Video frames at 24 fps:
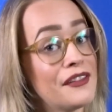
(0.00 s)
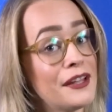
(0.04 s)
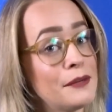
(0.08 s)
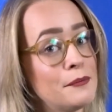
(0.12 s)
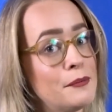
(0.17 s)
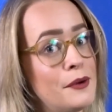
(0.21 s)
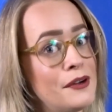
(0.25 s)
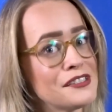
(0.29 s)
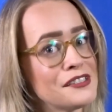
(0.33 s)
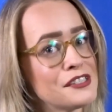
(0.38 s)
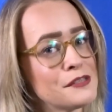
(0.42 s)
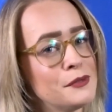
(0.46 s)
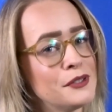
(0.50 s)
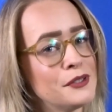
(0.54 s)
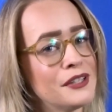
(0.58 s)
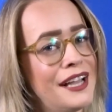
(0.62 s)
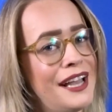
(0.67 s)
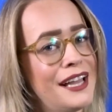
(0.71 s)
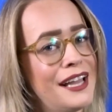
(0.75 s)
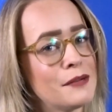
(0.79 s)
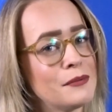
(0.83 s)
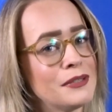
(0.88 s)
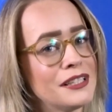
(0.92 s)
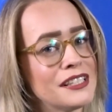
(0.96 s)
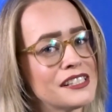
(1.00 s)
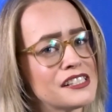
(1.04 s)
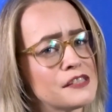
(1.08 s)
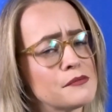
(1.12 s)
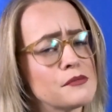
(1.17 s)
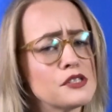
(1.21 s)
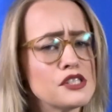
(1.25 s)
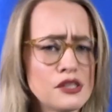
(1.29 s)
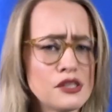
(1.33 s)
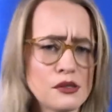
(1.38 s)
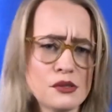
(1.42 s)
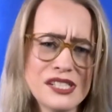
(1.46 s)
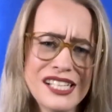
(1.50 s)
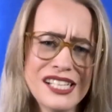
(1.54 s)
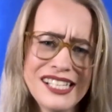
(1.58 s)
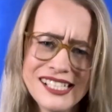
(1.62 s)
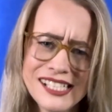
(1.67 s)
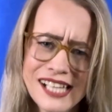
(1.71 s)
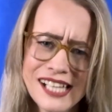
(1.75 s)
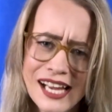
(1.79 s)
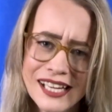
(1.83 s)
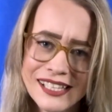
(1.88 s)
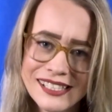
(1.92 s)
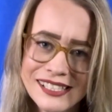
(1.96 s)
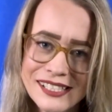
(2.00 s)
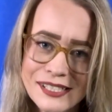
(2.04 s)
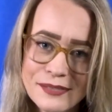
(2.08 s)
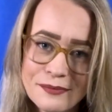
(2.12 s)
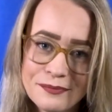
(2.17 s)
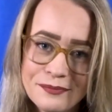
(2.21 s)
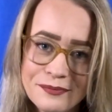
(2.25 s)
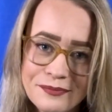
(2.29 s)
that possible cannibalism, so sit tight.